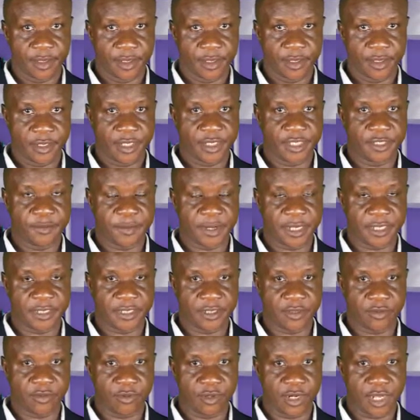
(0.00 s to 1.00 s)
This
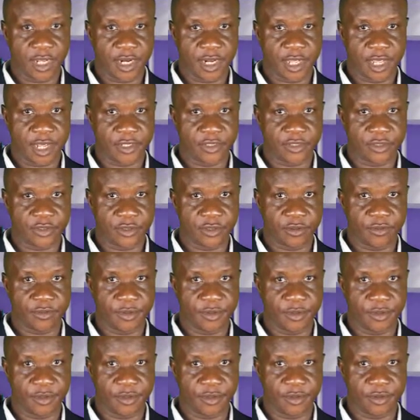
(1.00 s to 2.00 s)
particular lecture
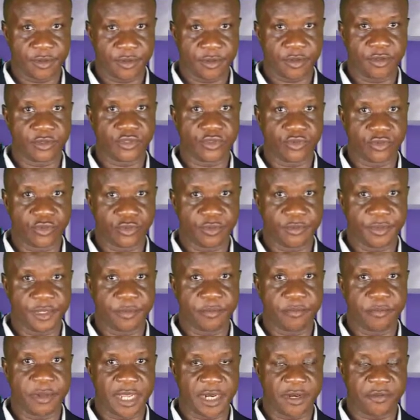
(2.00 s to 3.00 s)
will also be
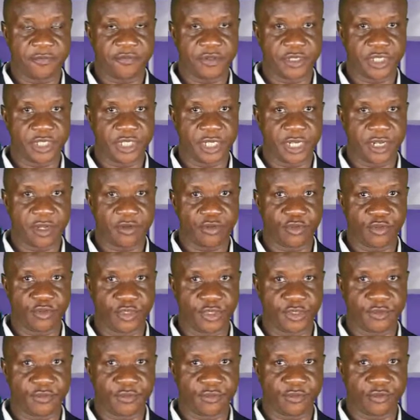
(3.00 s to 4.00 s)
beneficial and
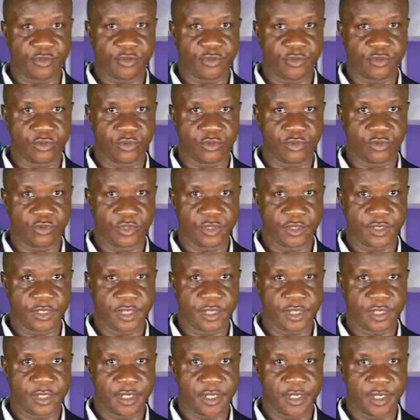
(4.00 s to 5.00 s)
useful to those
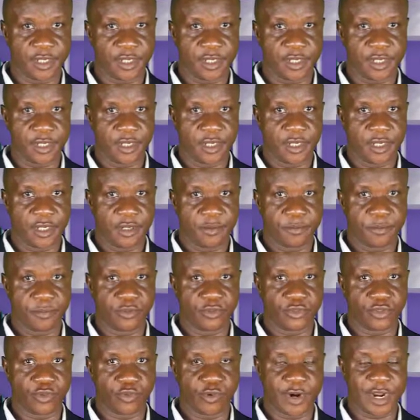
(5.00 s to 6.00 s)

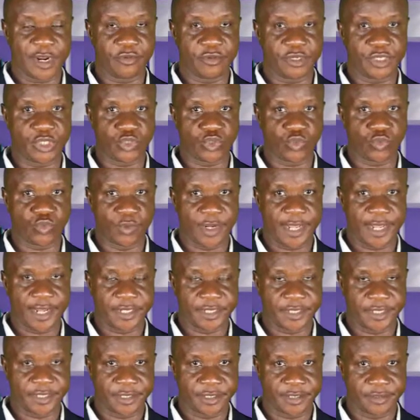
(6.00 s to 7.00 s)
postgraduate
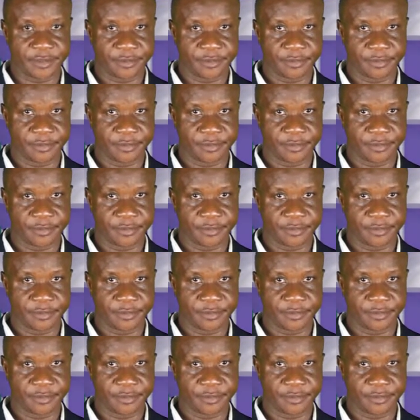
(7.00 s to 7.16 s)
students.